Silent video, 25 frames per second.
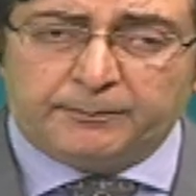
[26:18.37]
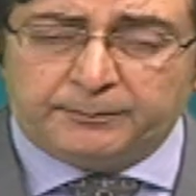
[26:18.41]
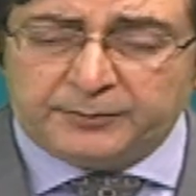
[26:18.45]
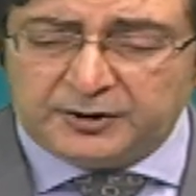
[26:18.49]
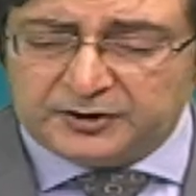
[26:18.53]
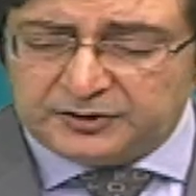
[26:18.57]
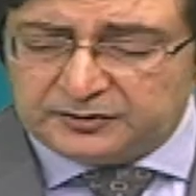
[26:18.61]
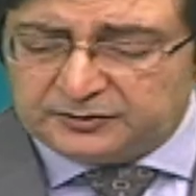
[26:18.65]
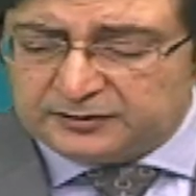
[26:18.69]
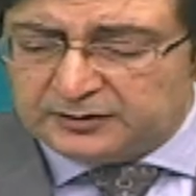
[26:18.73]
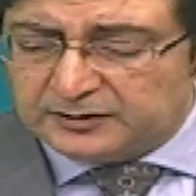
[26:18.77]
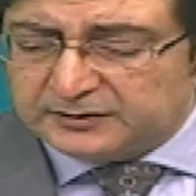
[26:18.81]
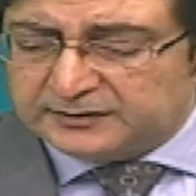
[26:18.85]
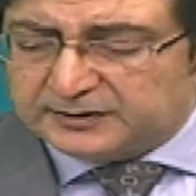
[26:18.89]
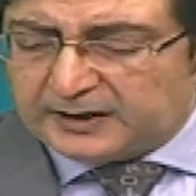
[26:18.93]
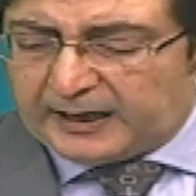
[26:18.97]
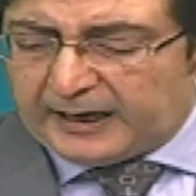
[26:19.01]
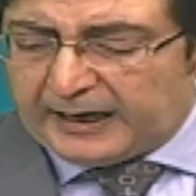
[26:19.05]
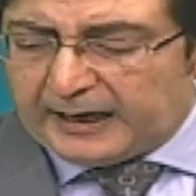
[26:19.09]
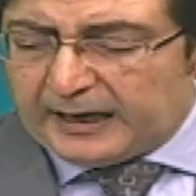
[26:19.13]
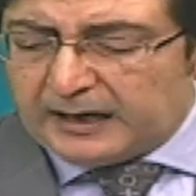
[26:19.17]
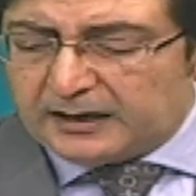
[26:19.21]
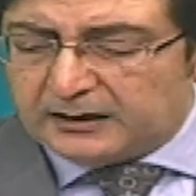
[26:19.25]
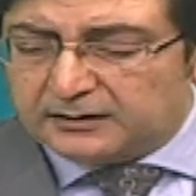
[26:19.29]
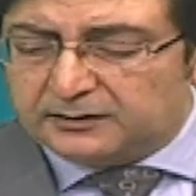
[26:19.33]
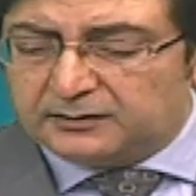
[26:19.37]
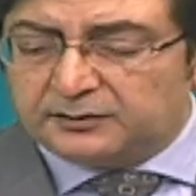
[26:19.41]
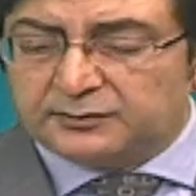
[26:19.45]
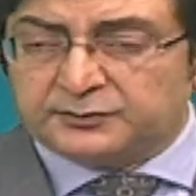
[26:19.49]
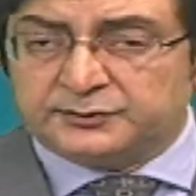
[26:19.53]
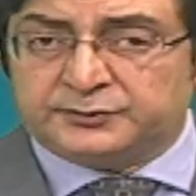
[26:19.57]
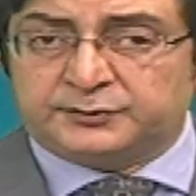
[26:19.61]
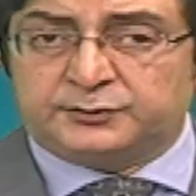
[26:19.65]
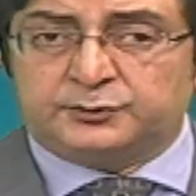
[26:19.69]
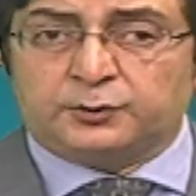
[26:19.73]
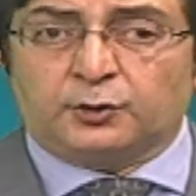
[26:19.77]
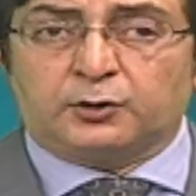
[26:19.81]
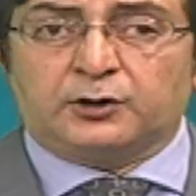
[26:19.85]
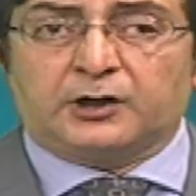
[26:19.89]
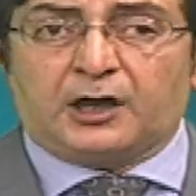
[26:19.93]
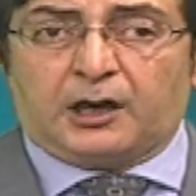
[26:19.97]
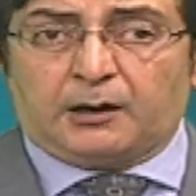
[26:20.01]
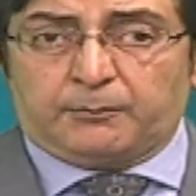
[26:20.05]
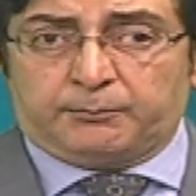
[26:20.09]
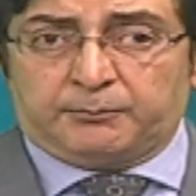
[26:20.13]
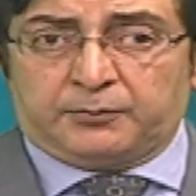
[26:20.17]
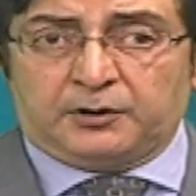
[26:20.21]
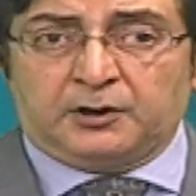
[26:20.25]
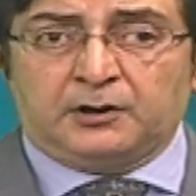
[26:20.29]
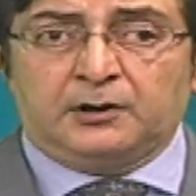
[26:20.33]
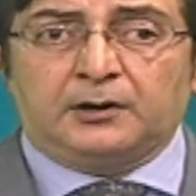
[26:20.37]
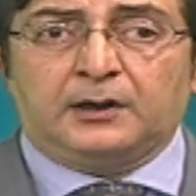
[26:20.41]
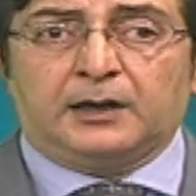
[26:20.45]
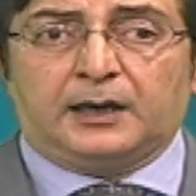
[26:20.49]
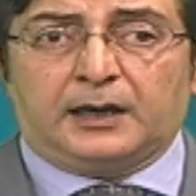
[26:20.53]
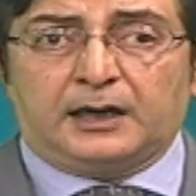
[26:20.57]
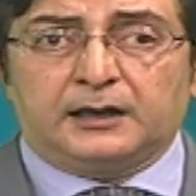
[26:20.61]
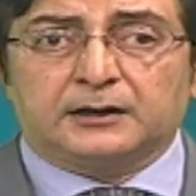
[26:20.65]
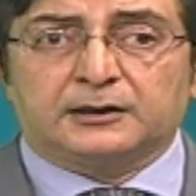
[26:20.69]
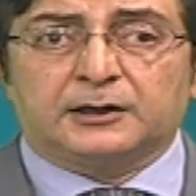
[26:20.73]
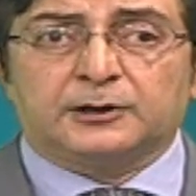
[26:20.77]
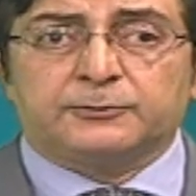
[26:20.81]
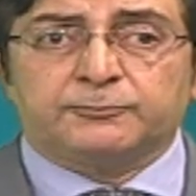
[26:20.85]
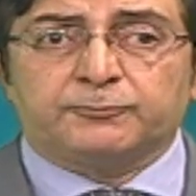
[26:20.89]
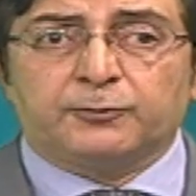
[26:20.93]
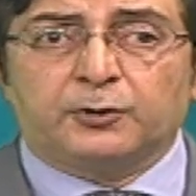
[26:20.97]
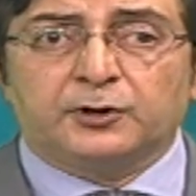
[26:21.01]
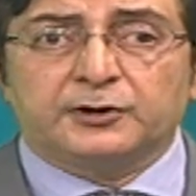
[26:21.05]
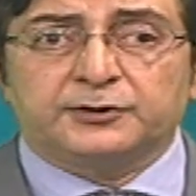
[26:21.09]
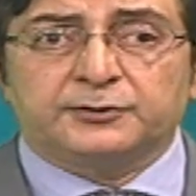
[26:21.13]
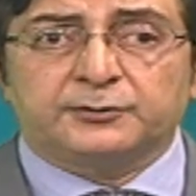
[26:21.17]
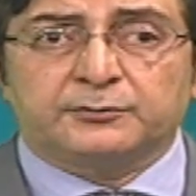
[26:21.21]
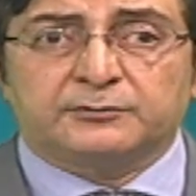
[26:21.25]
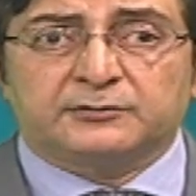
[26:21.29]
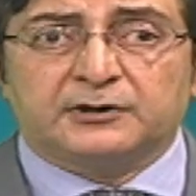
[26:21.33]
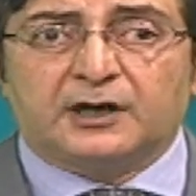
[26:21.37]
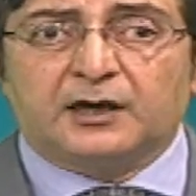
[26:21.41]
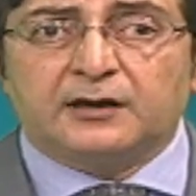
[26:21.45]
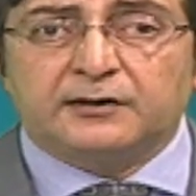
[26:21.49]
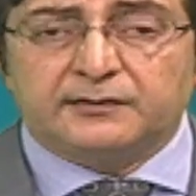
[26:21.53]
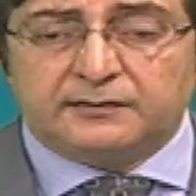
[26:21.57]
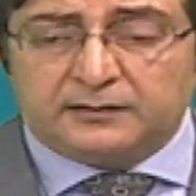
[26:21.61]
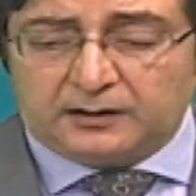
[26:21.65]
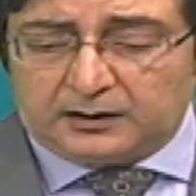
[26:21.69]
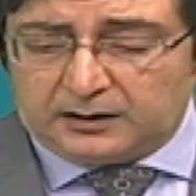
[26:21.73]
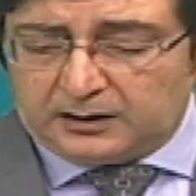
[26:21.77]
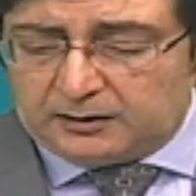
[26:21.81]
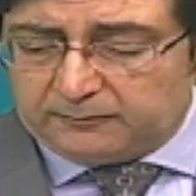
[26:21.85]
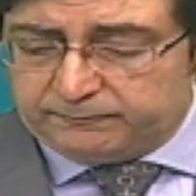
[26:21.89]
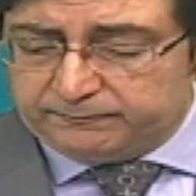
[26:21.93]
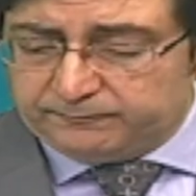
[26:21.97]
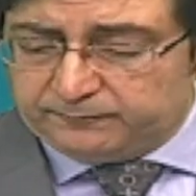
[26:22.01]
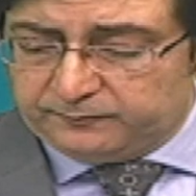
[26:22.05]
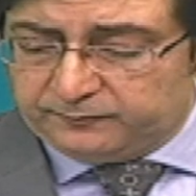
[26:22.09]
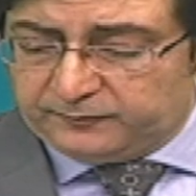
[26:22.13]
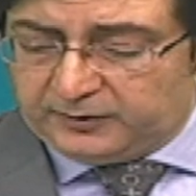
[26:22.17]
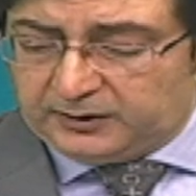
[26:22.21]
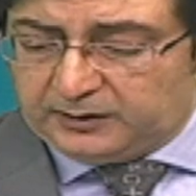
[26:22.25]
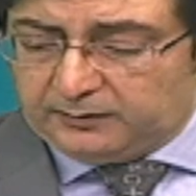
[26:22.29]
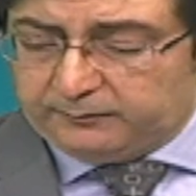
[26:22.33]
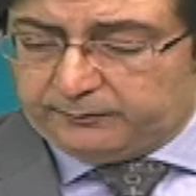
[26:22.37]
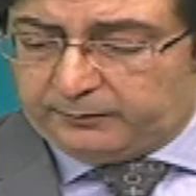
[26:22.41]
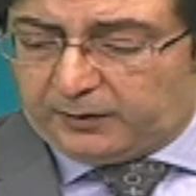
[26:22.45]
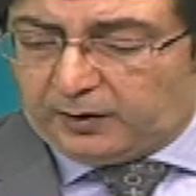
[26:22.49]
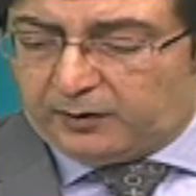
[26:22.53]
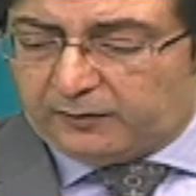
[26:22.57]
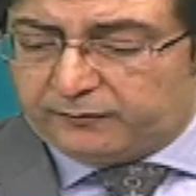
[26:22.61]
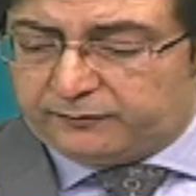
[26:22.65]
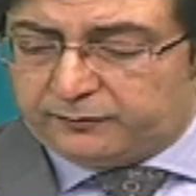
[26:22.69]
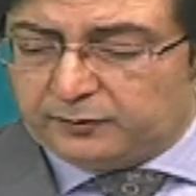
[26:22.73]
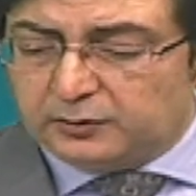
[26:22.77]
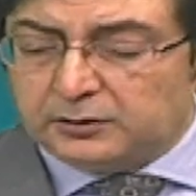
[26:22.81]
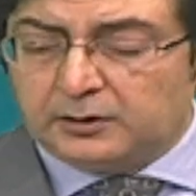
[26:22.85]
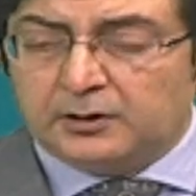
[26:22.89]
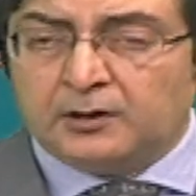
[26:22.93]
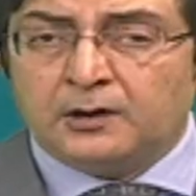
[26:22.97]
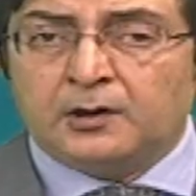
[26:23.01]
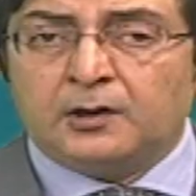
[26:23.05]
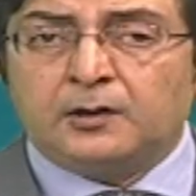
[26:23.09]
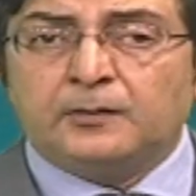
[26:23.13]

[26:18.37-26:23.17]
business had stood up and it was rising and very powerful.